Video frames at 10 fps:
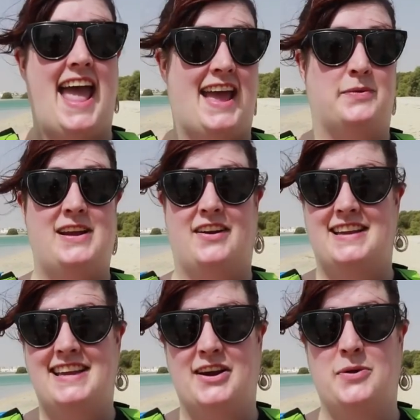and we are
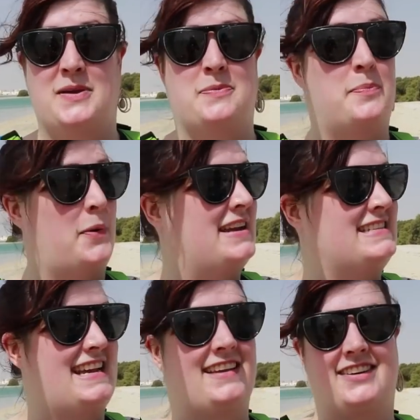here with Boyd
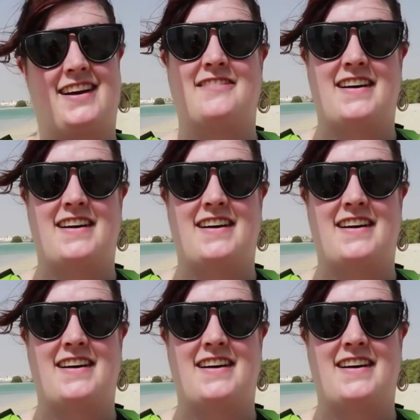Taylor of